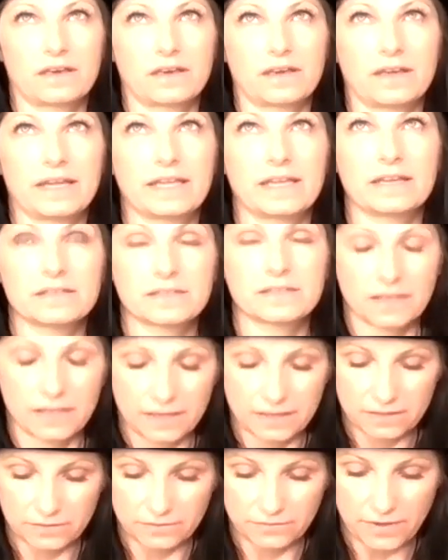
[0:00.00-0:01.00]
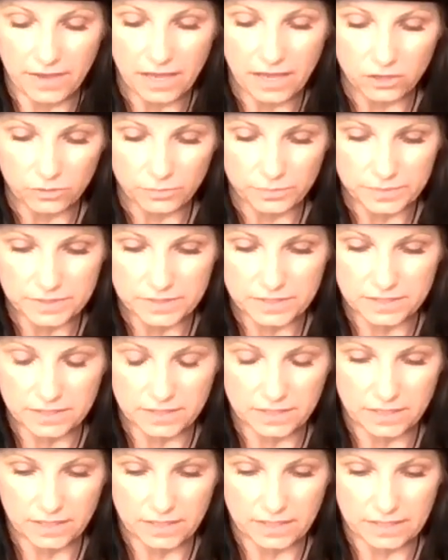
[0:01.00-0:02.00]
I guess kind of helps
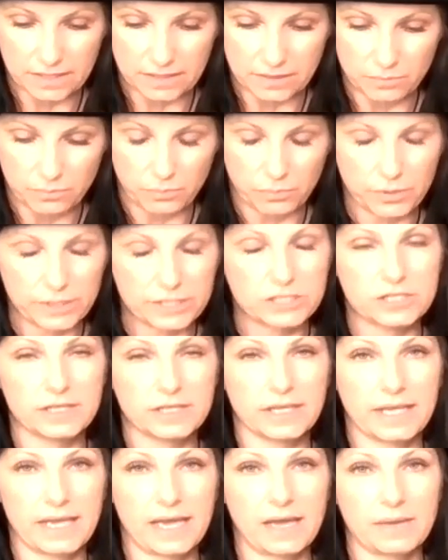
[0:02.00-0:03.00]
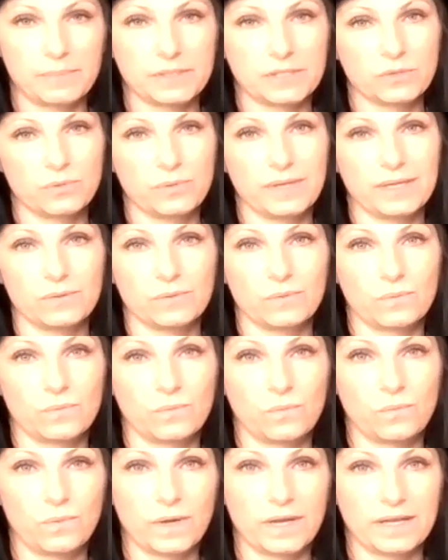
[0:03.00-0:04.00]
bridge the gap between
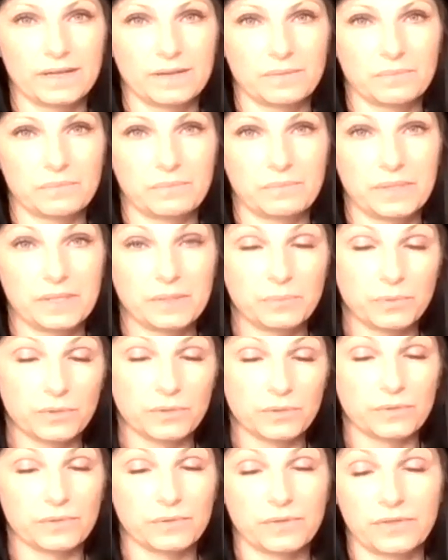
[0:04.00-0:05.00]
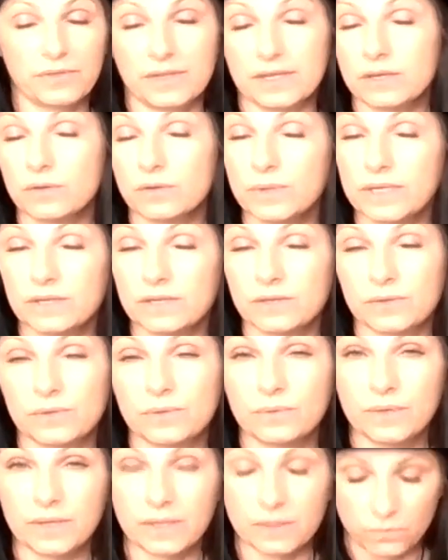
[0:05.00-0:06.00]
what people think we
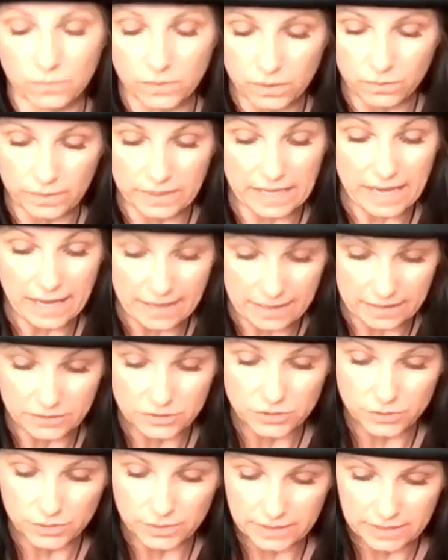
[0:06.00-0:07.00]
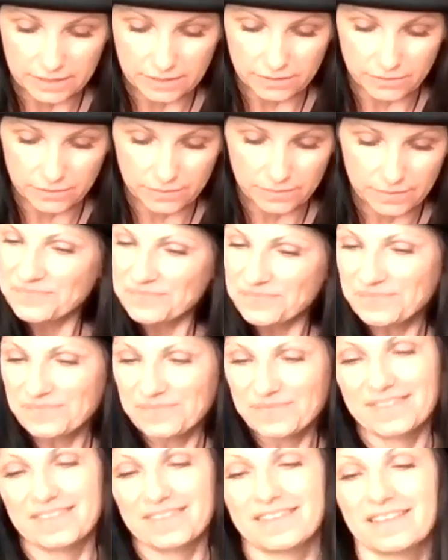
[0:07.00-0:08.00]
do and what we actually do.
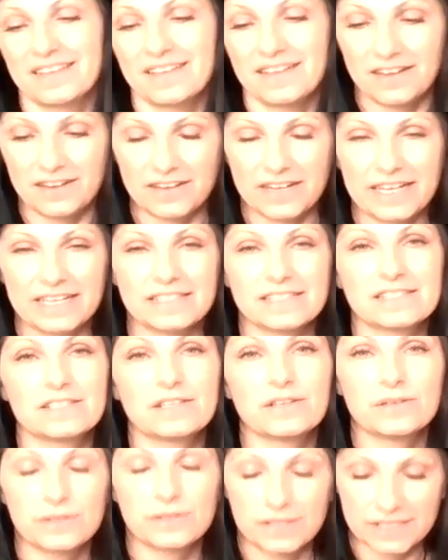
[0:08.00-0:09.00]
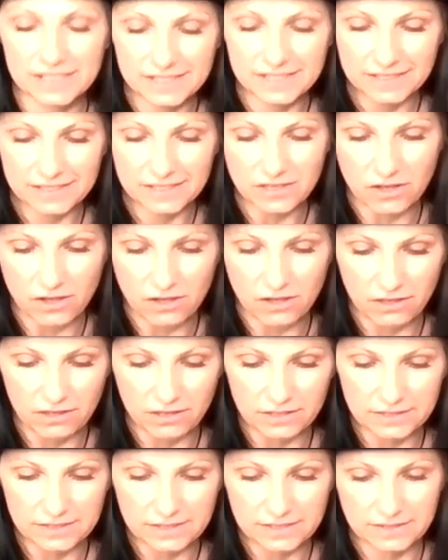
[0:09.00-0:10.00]
All right, so this is
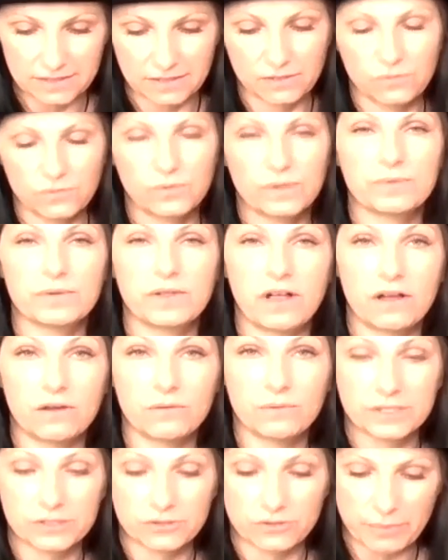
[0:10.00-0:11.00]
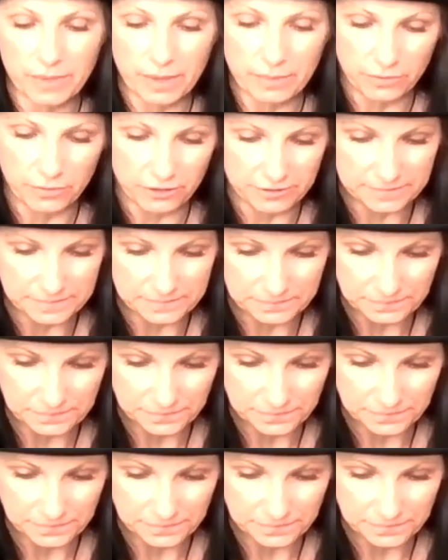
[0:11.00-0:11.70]
called We Will Always Remember.